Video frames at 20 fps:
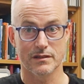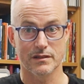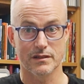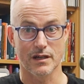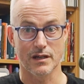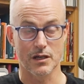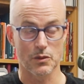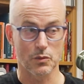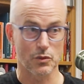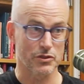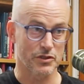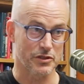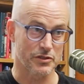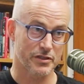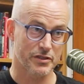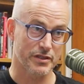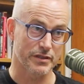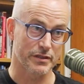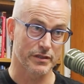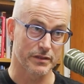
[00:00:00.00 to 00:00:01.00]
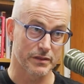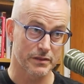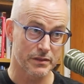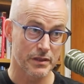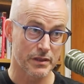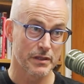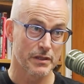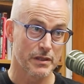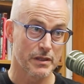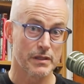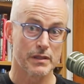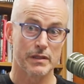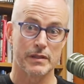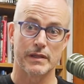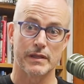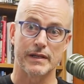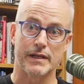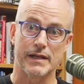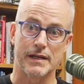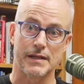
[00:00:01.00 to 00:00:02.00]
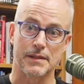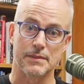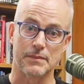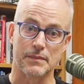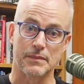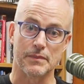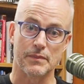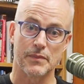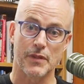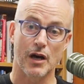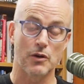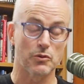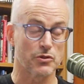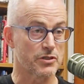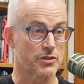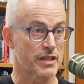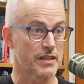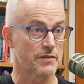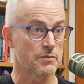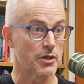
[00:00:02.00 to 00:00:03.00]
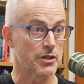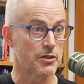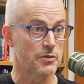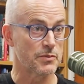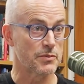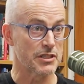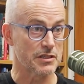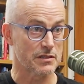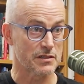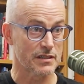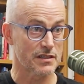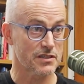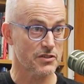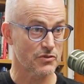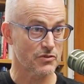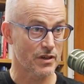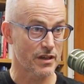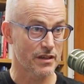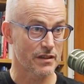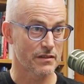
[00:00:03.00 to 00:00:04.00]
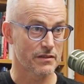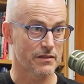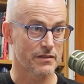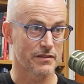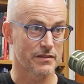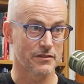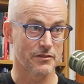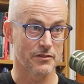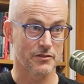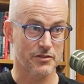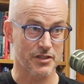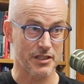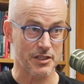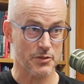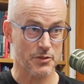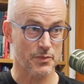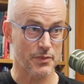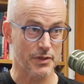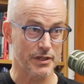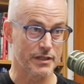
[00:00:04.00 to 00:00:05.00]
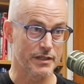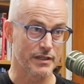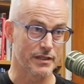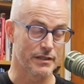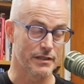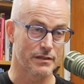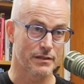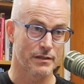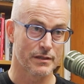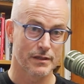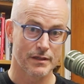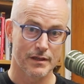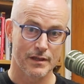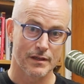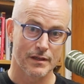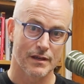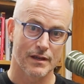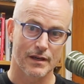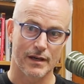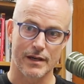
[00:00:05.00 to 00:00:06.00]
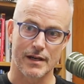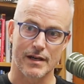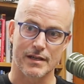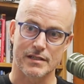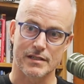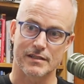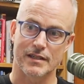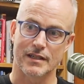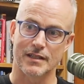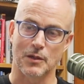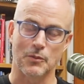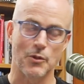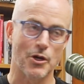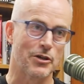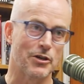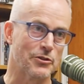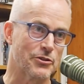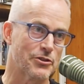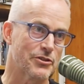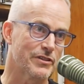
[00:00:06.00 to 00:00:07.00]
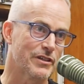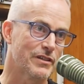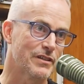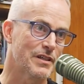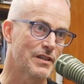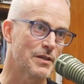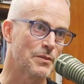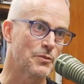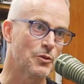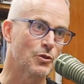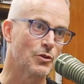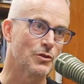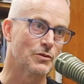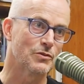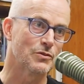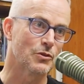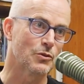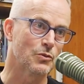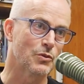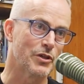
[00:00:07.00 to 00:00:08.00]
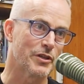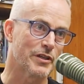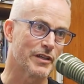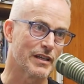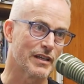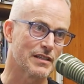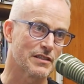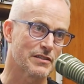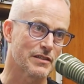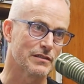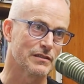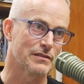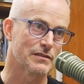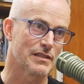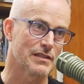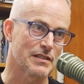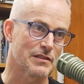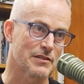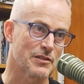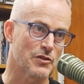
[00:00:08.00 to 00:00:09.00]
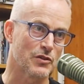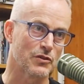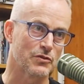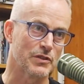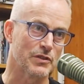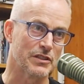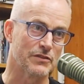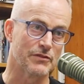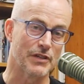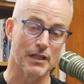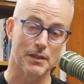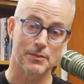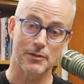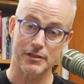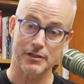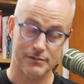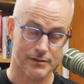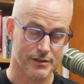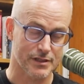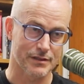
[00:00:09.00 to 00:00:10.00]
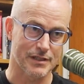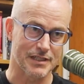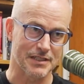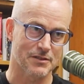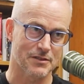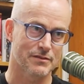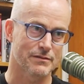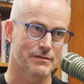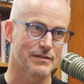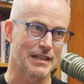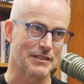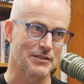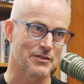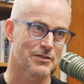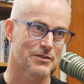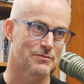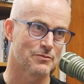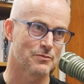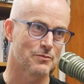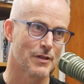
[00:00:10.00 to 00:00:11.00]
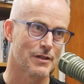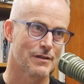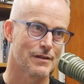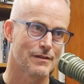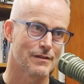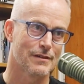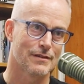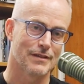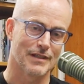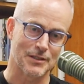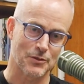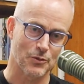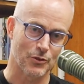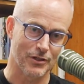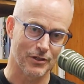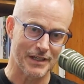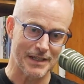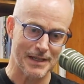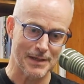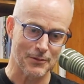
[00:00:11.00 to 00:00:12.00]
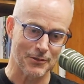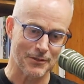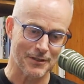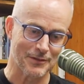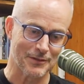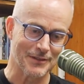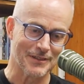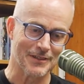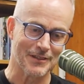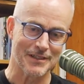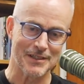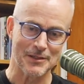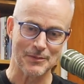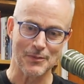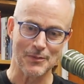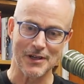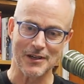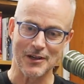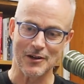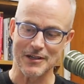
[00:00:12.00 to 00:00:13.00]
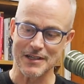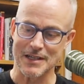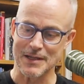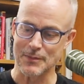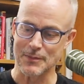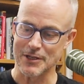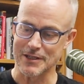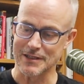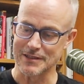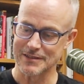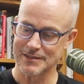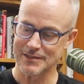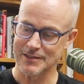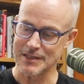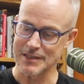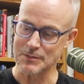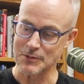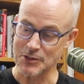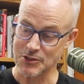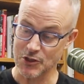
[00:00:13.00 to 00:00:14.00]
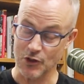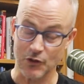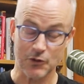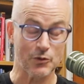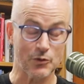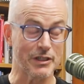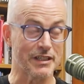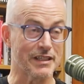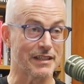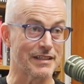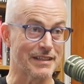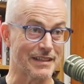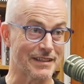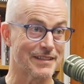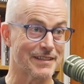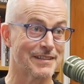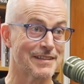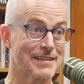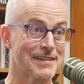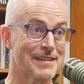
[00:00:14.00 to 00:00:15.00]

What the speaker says: I wanted to have my own business rather than just be selling my own time or working as a software developer. So that's what I am. I admit I am a software geek.